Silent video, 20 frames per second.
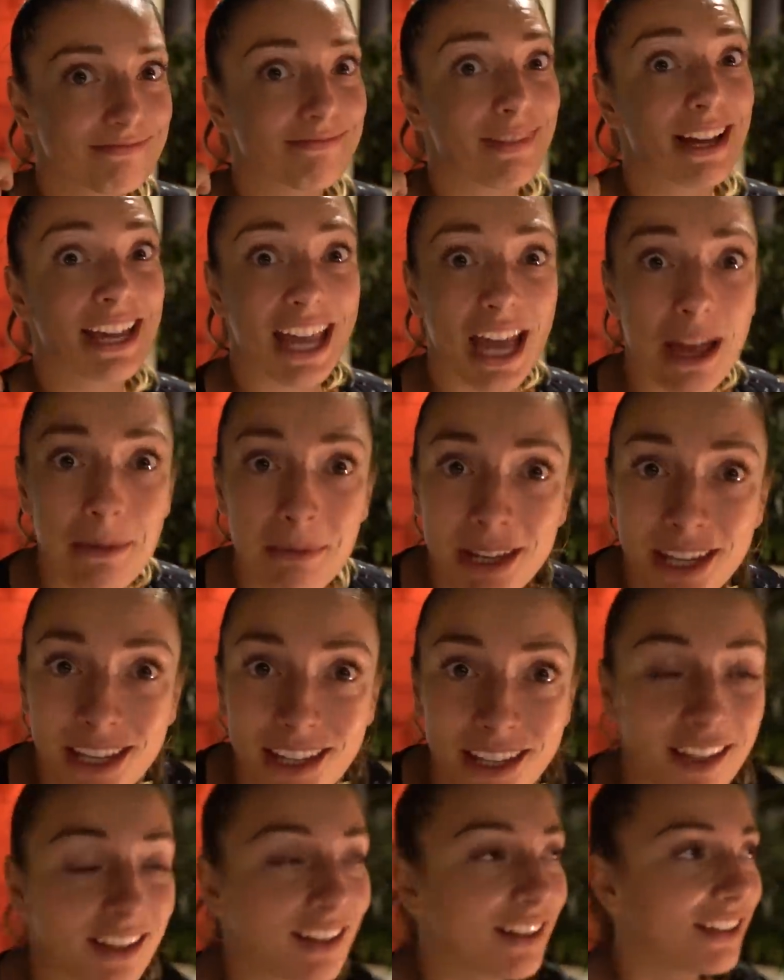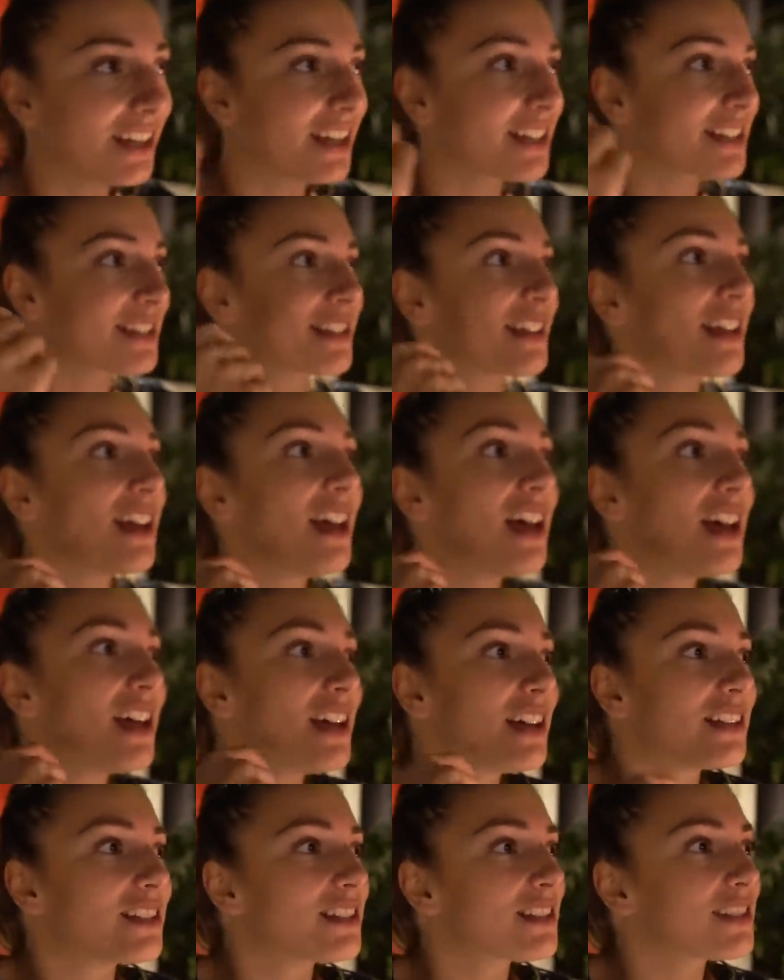Miami, yes.
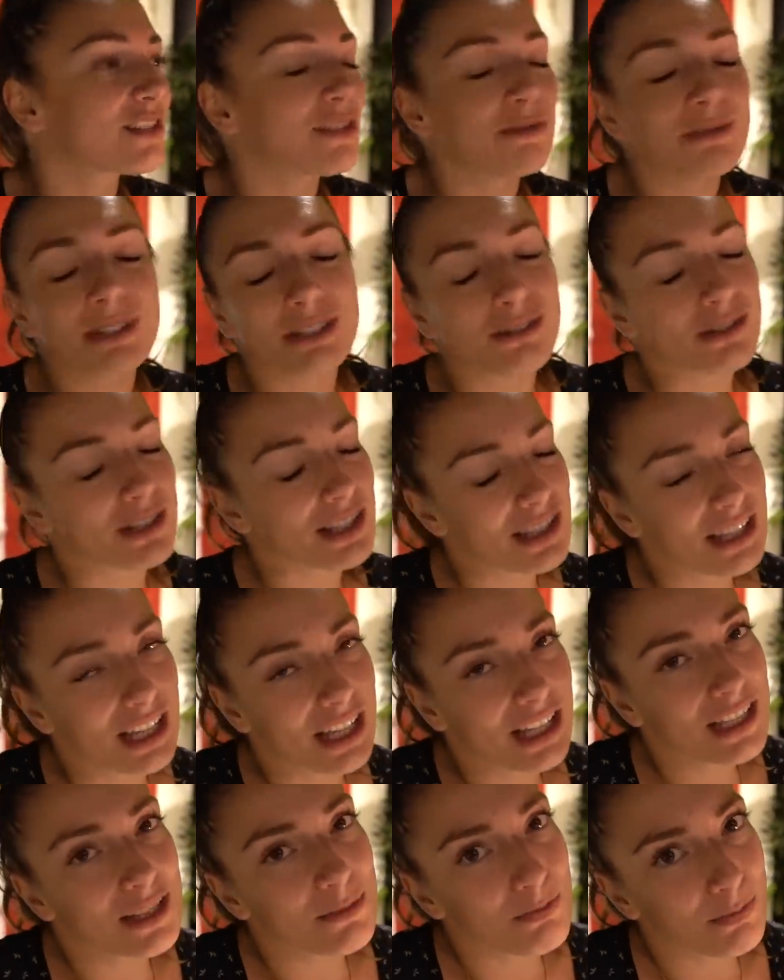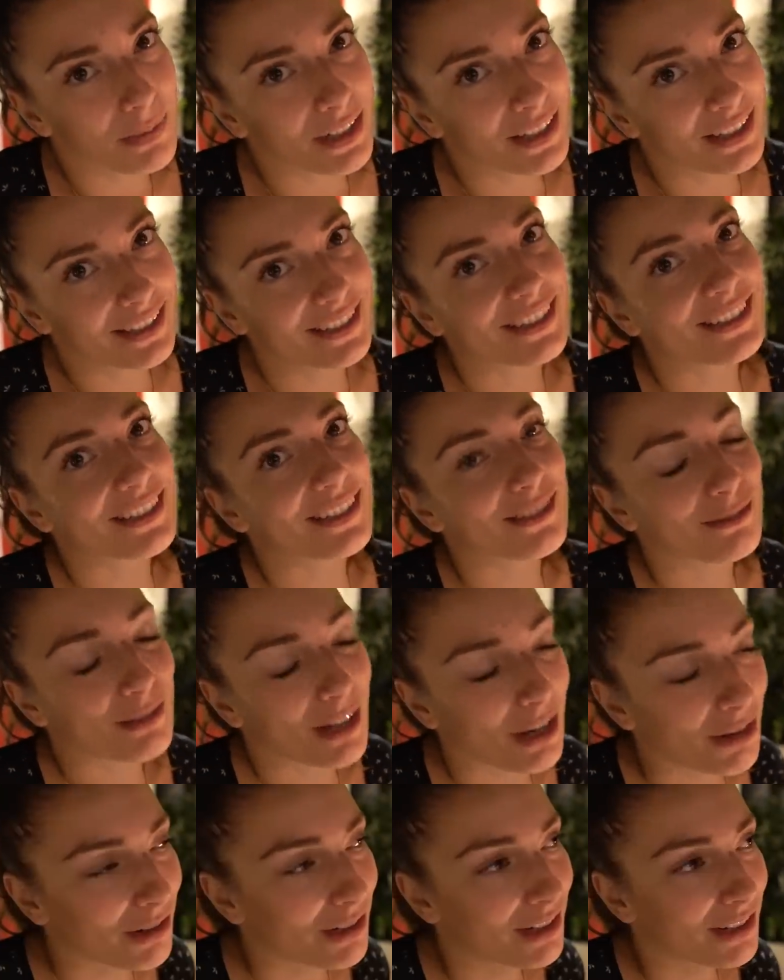So many good steaks, but
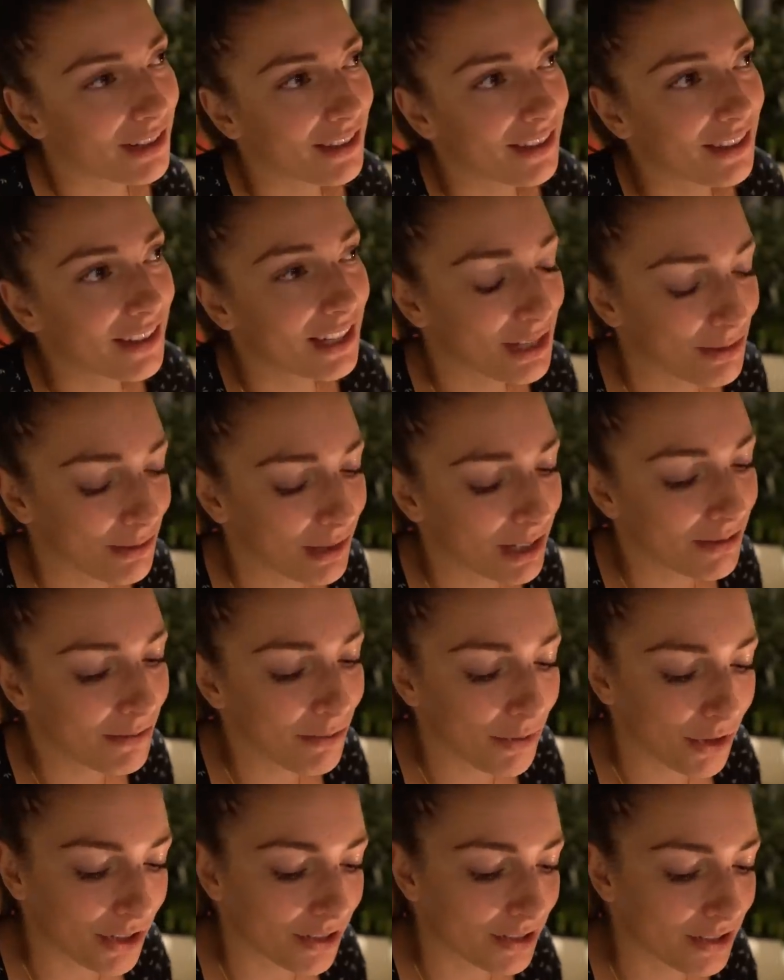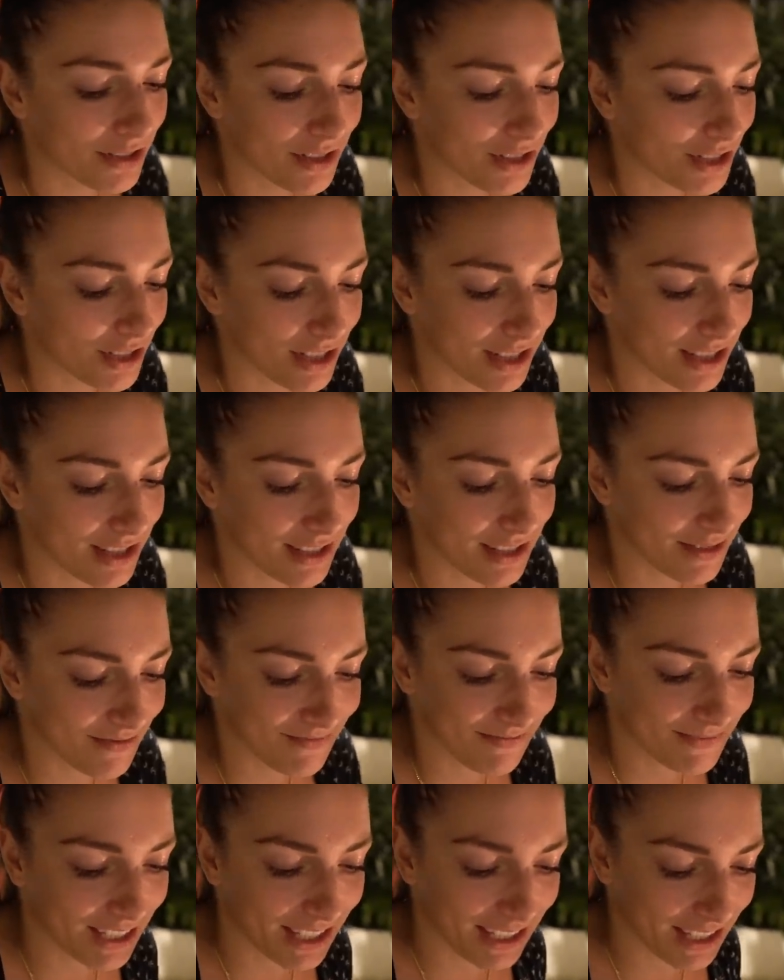wow, this one was just
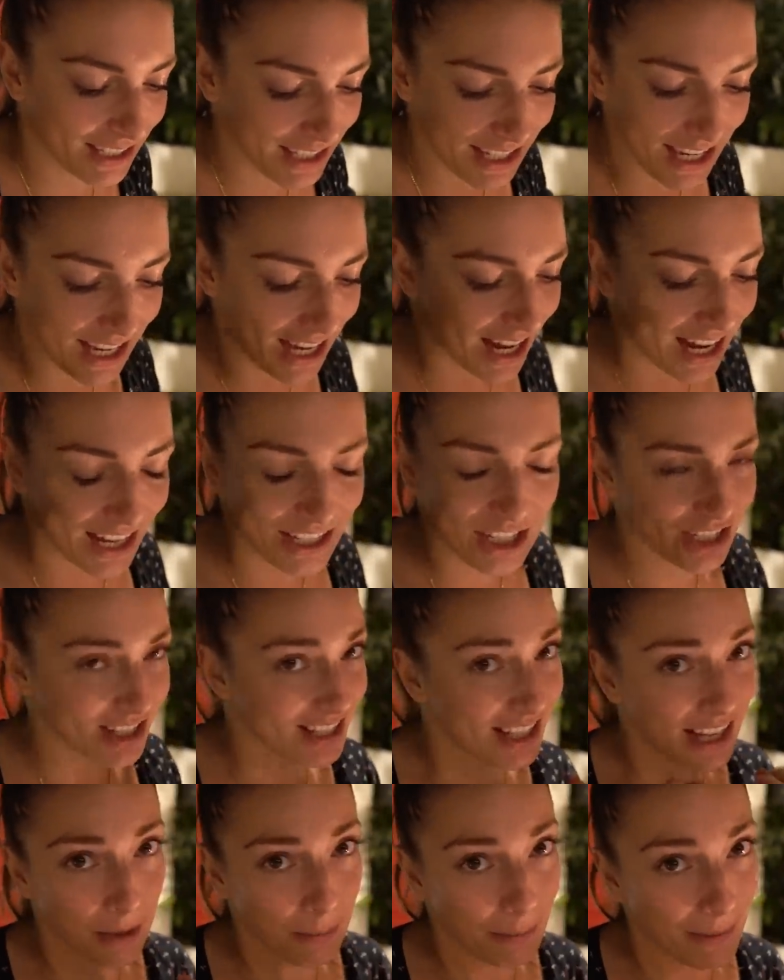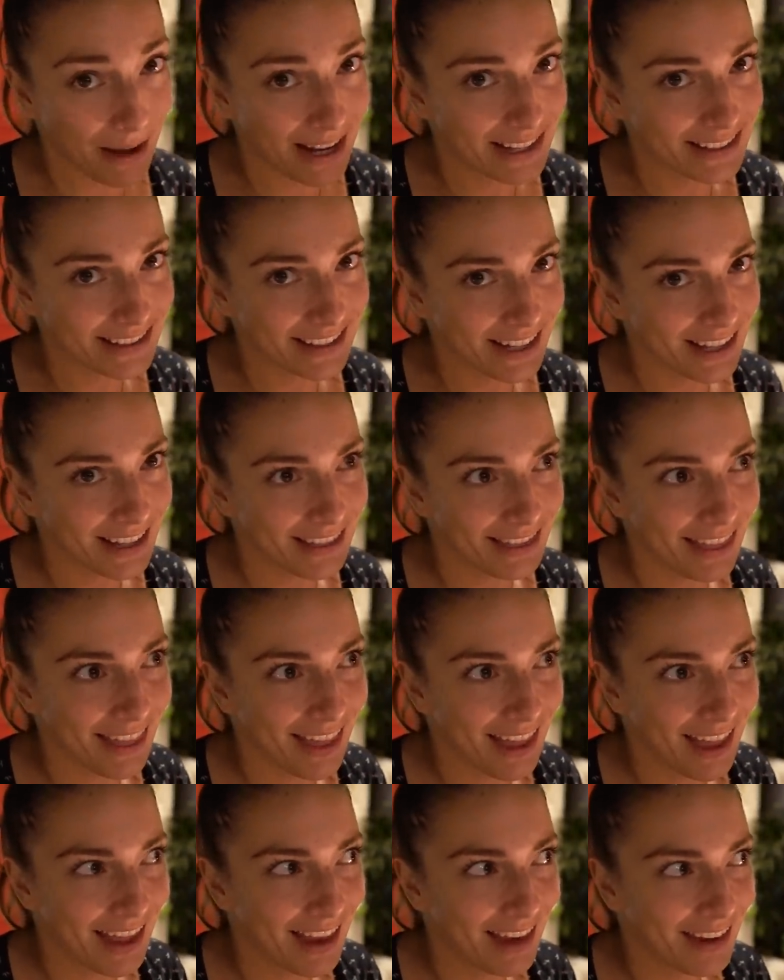like, I just had a bite and
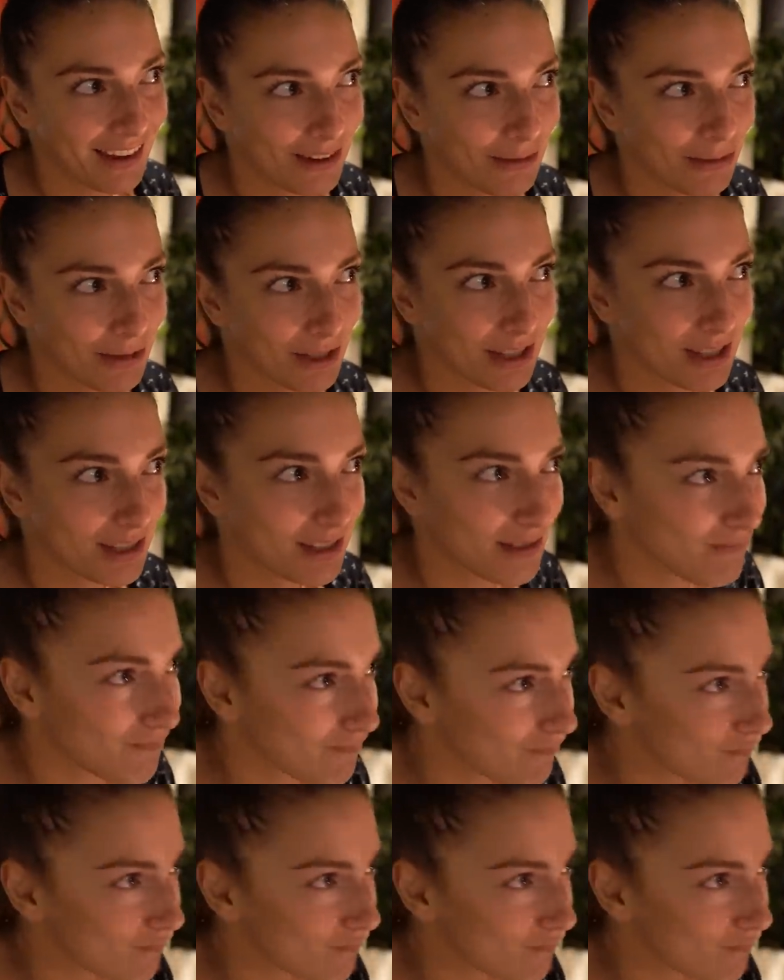then it was